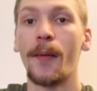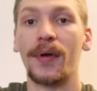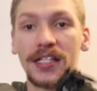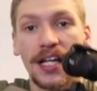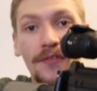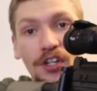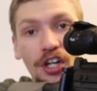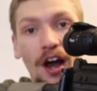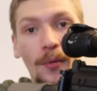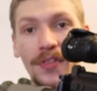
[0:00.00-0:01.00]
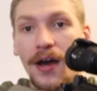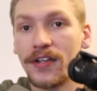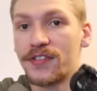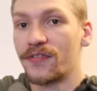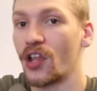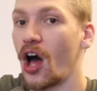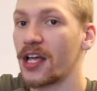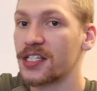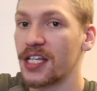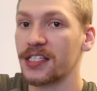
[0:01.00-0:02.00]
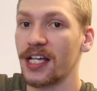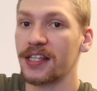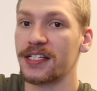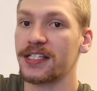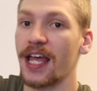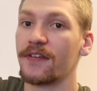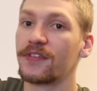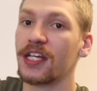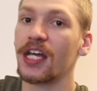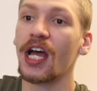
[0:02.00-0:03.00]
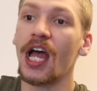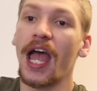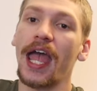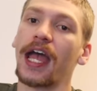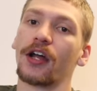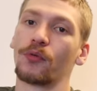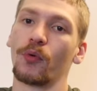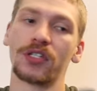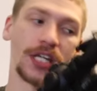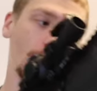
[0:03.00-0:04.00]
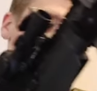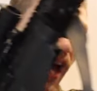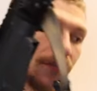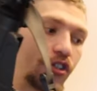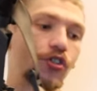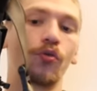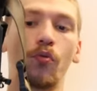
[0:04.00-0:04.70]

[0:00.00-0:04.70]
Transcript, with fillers: but it's definitely not without its flaws, things like the safety and once again having to